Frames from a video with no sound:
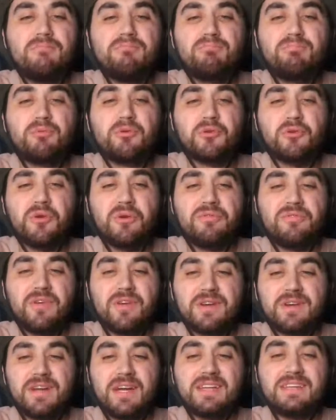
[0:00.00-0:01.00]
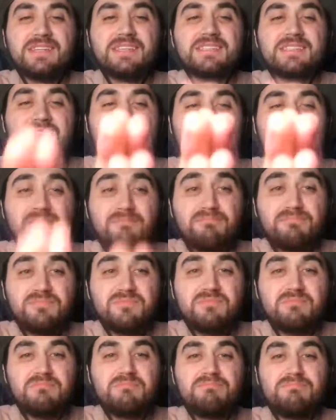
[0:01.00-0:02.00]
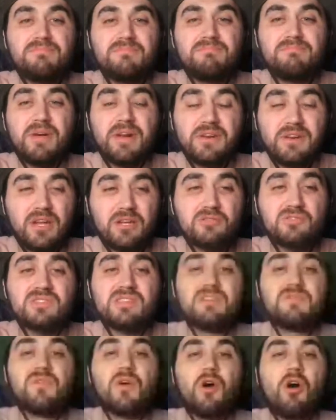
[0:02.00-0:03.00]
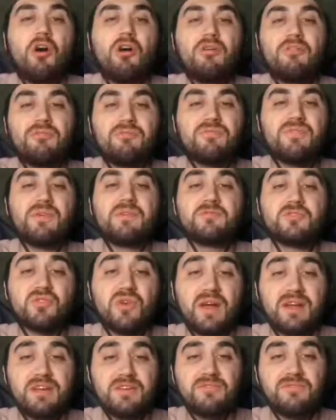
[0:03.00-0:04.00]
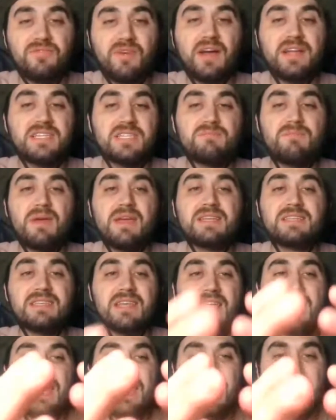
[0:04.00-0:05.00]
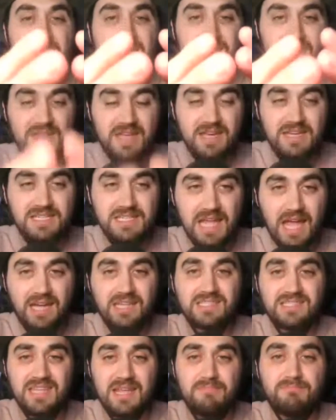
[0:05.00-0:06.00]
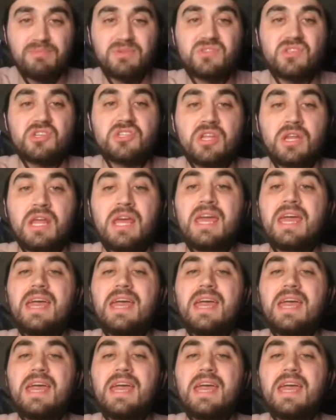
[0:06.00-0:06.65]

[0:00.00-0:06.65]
Bruno Fernandes, and Bernardo Silva all trying to find space in the exact same position.